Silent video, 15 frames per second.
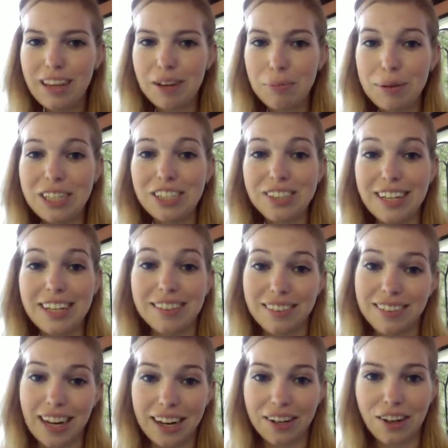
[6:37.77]
Beach city is the
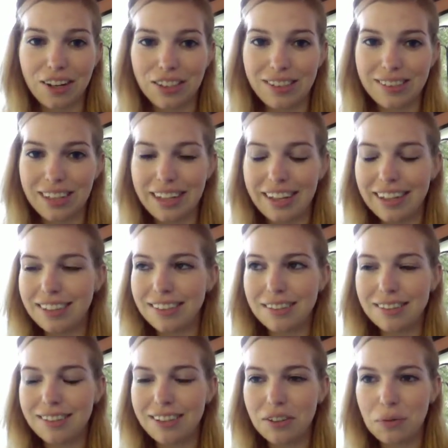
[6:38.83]
second largest city. It's
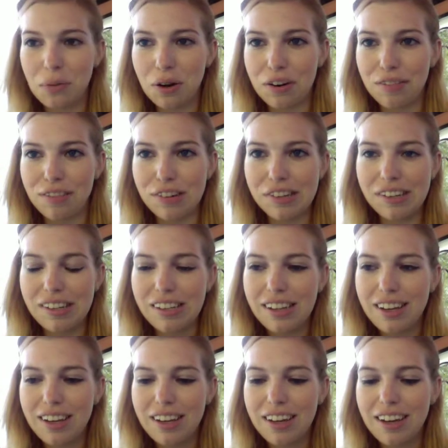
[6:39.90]
wonderful.
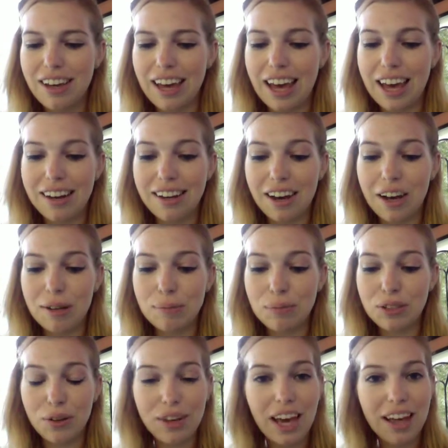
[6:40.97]
And
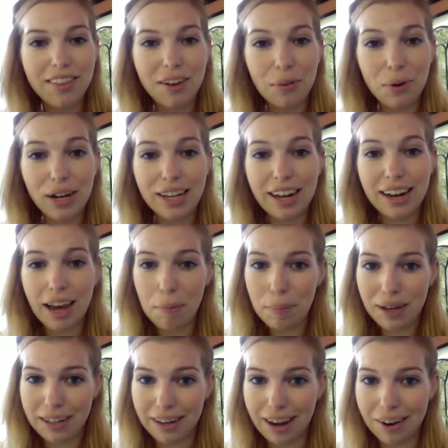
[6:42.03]
so yeah, they're working at
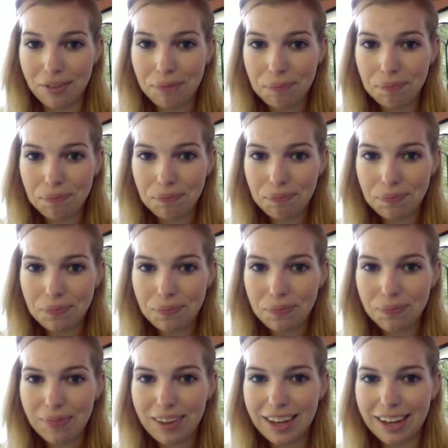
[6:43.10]
Epic now
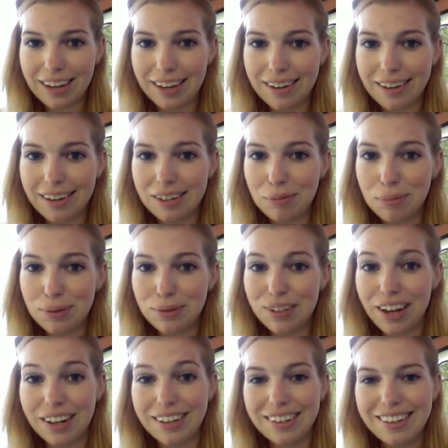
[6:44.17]
in
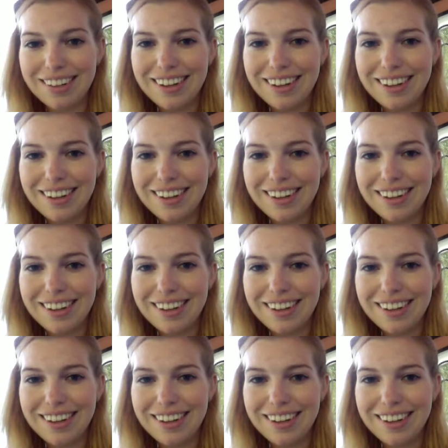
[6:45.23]
Busan.